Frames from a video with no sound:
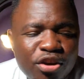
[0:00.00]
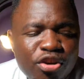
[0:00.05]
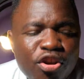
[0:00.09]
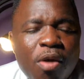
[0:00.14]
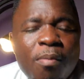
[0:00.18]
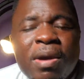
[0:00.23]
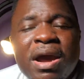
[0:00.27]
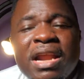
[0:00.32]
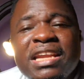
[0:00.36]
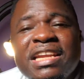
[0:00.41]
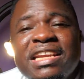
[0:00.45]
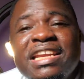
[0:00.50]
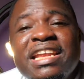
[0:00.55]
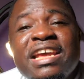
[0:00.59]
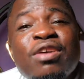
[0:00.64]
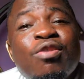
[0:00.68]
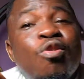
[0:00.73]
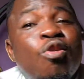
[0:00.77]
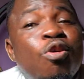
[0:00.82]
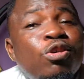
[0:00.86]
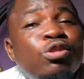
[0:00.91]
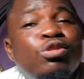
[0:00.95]
normally
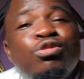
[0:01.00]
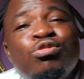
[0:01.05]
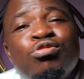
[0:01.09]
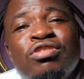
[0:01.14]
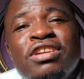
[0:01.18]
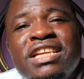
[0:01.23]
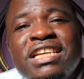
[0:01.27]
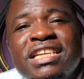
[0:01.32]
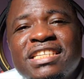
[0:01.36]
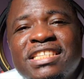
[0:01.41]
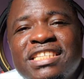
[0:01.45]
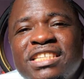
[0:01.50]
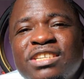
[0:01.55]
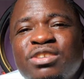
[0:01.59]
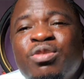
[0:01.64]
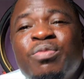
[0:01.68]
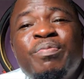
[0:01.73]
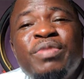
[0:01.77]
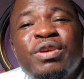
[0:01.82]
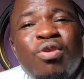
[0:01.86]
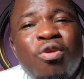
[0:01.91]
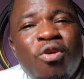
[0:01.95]
they go through this
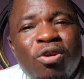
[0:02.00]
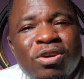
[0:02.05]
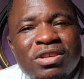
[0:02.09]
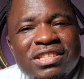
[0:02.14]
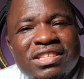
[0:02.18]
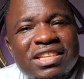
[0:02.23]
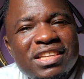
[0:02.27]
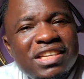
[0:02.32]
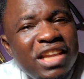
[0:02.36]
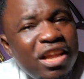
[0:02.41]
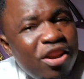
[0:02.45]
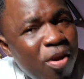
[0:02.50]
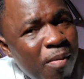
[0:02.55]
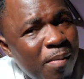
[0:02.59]
deal because